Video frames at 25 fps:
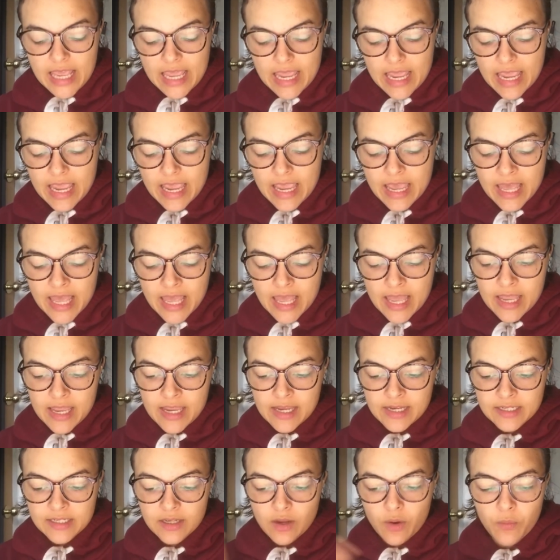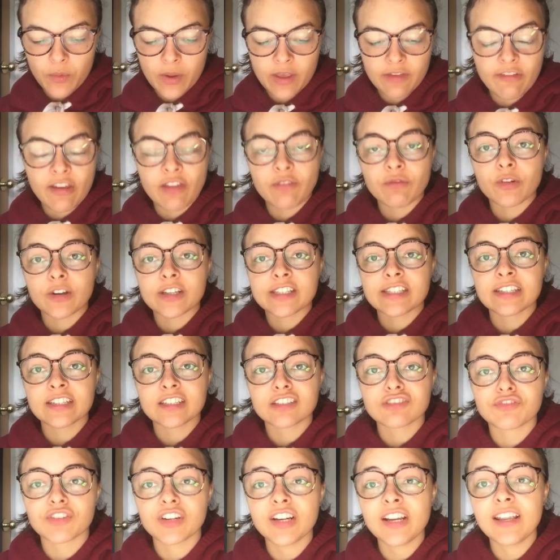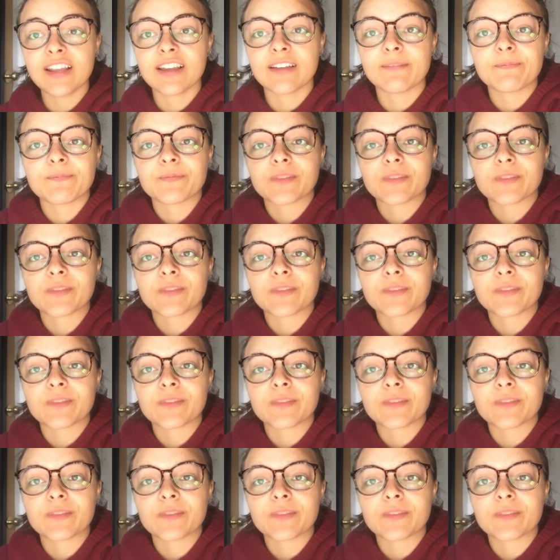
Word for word: and Wave Invoicing is free.